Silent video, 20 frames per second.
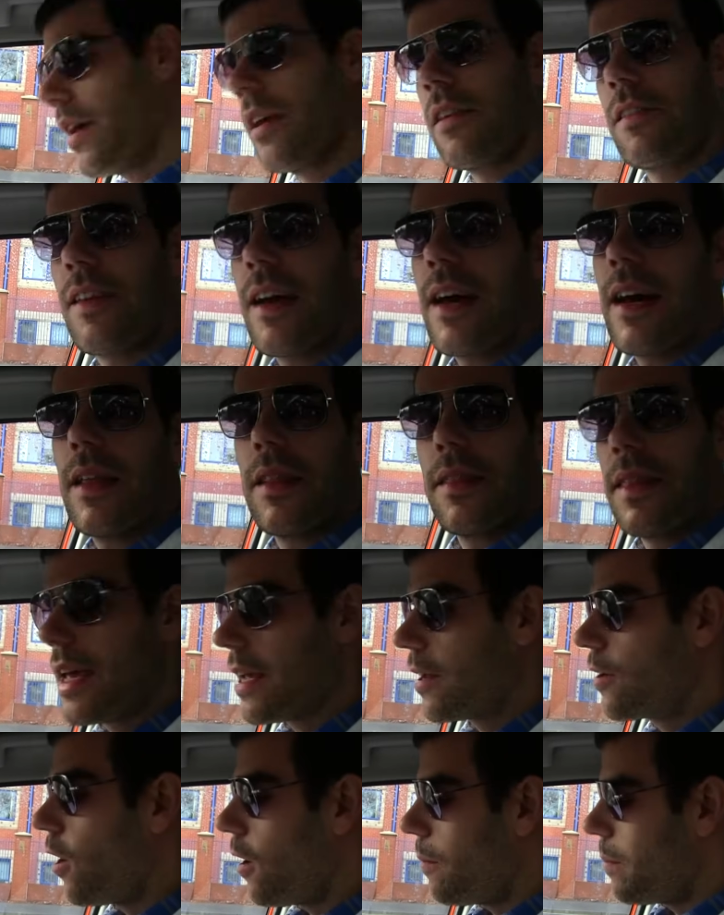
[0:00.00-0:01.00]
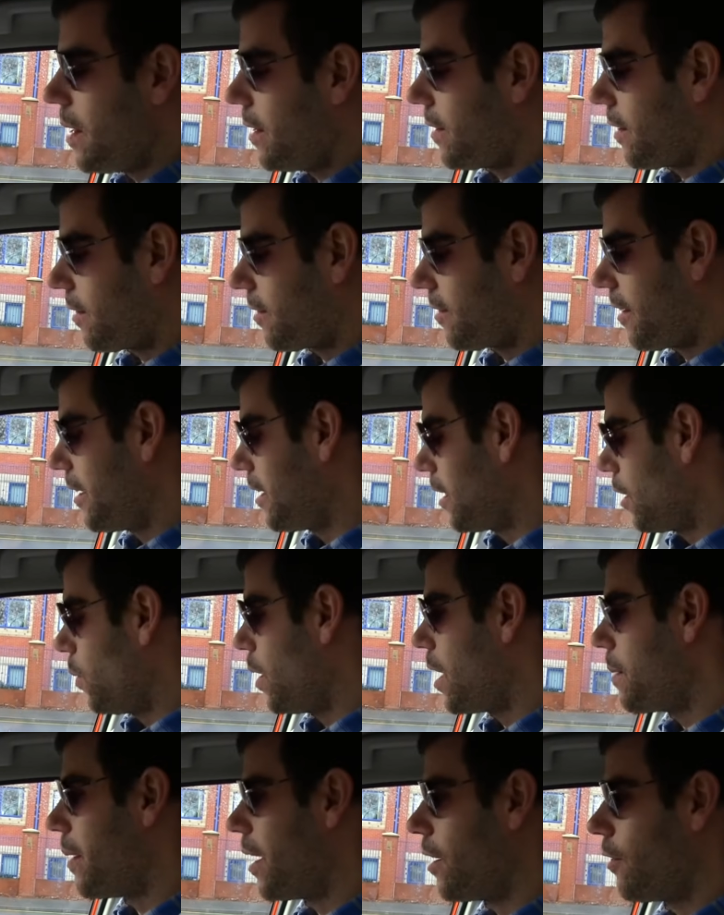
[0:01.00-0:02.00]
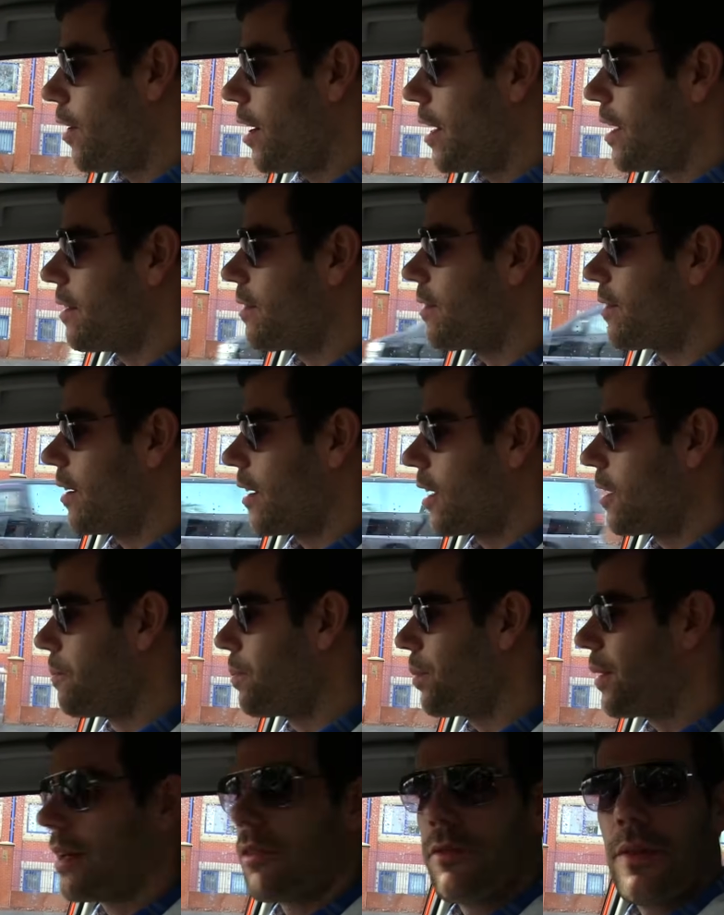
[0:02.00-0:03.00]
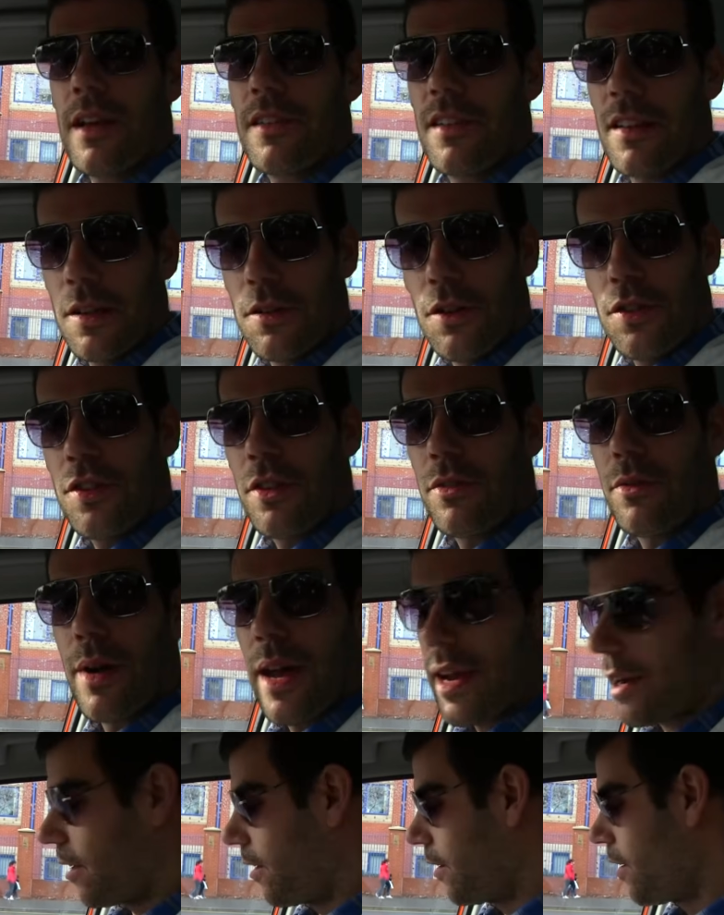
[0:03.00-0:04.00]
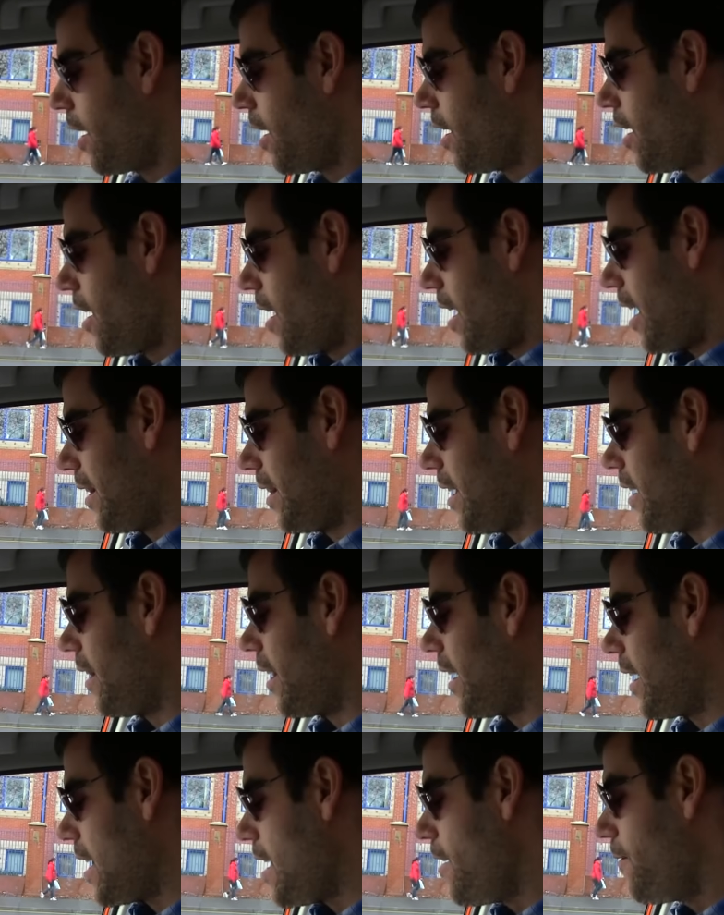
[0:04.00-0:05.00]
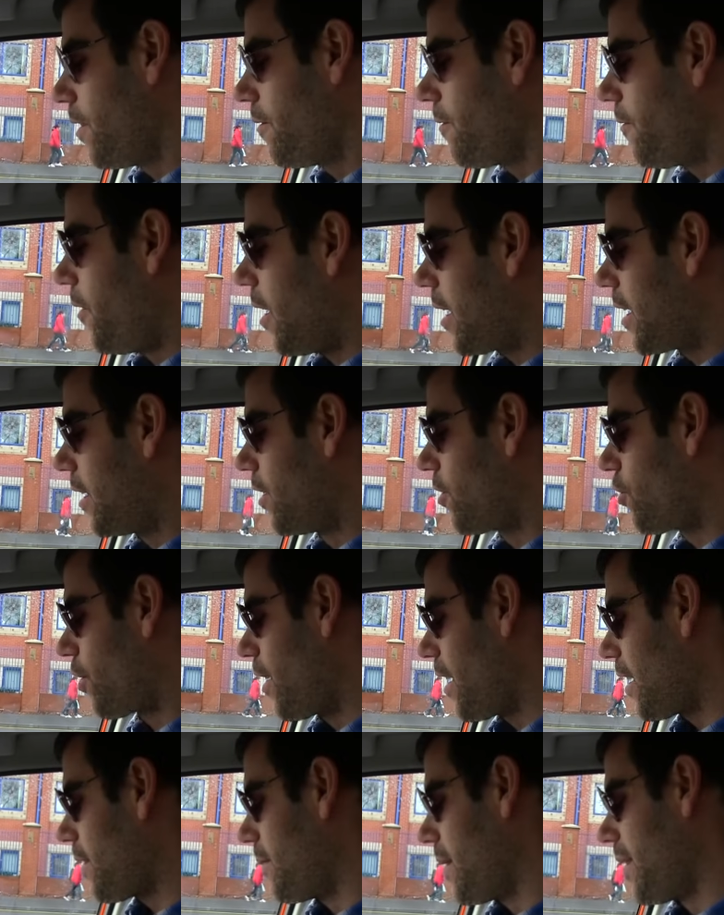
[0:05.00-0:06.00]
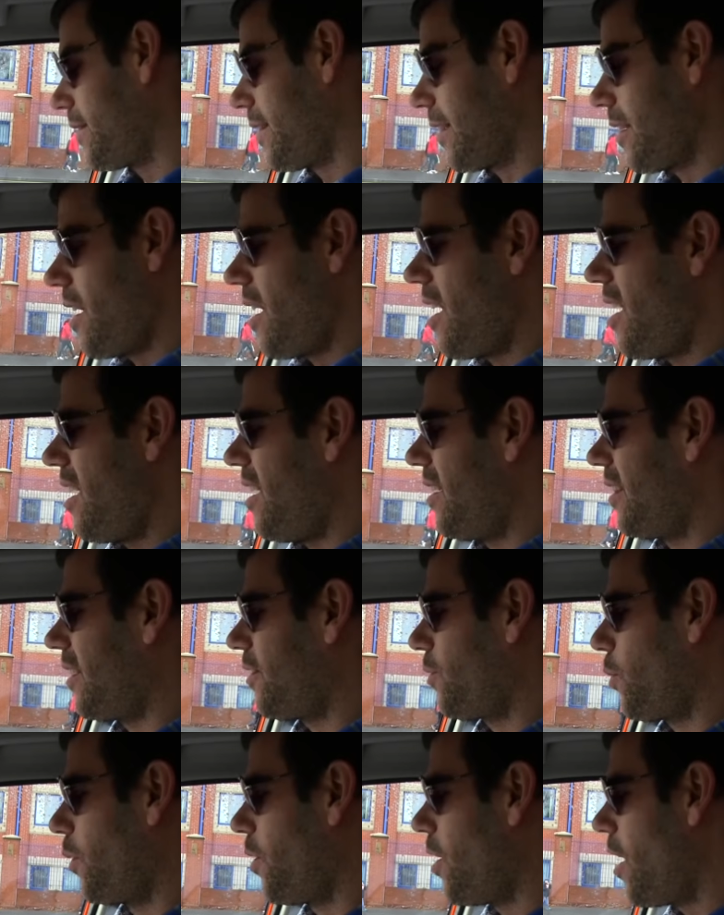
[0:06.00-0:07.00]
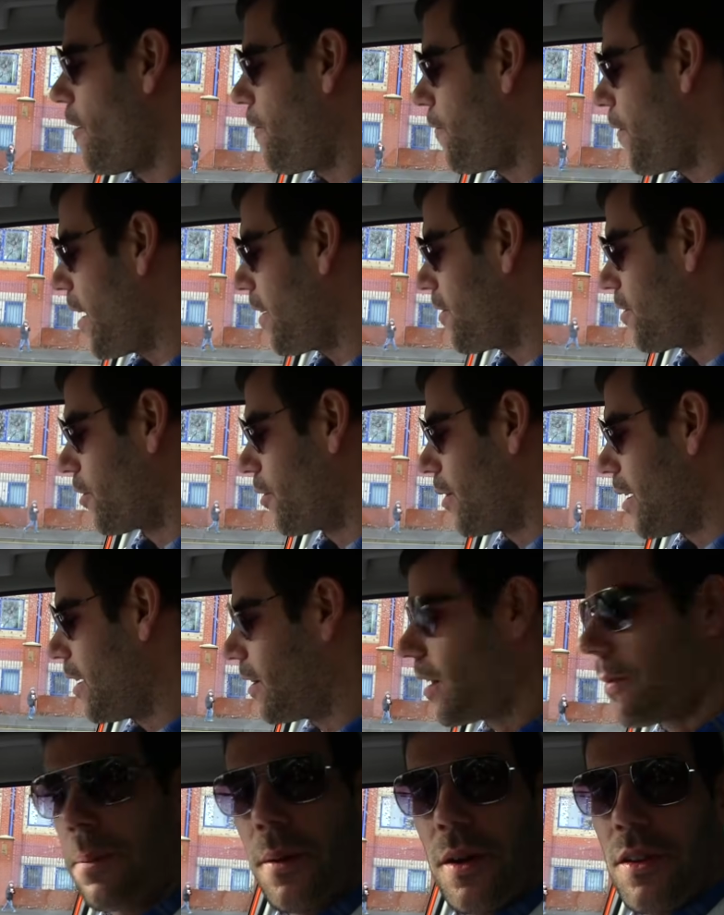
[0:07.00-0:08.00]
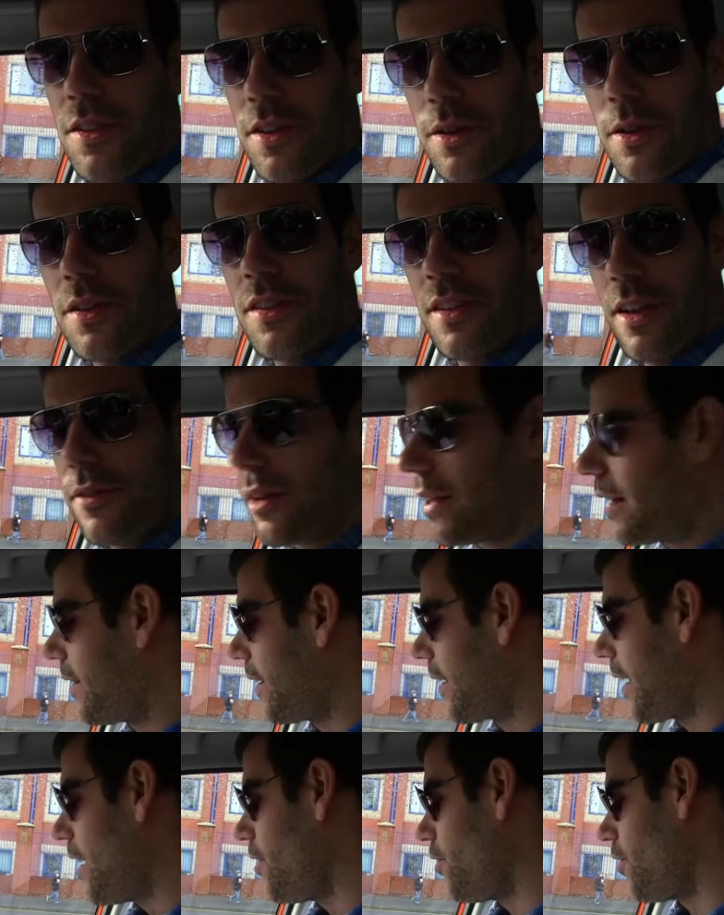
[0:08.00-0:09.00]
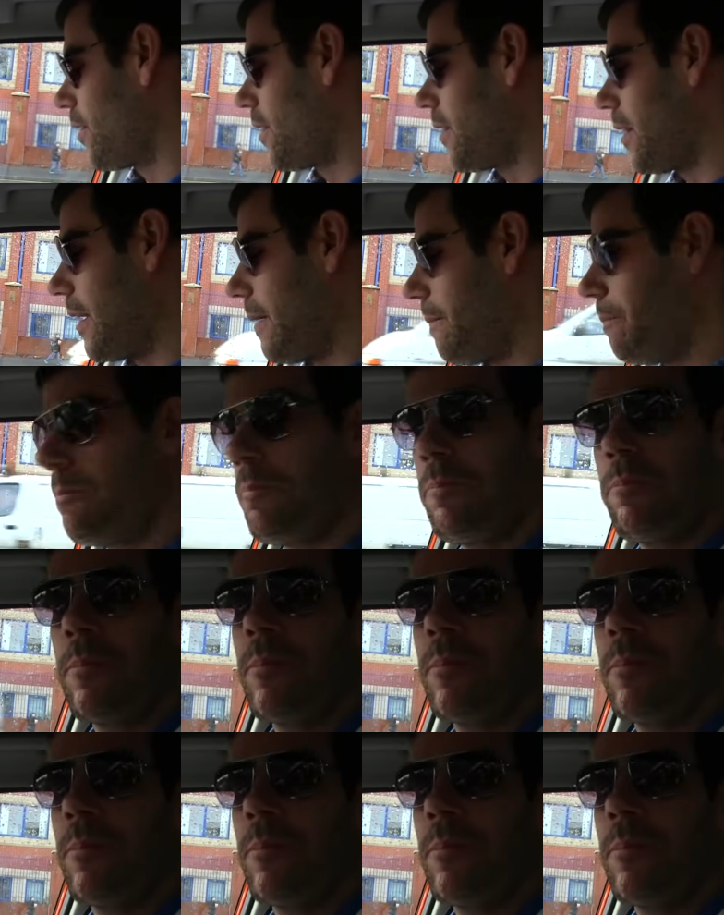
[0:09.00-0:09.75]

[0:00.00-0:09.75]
is that they got me to sign away my rights, a complaint resolution record, and they like even fucking tricked me, saying, oh, this will not affect your right to pursue a civil litigation claim.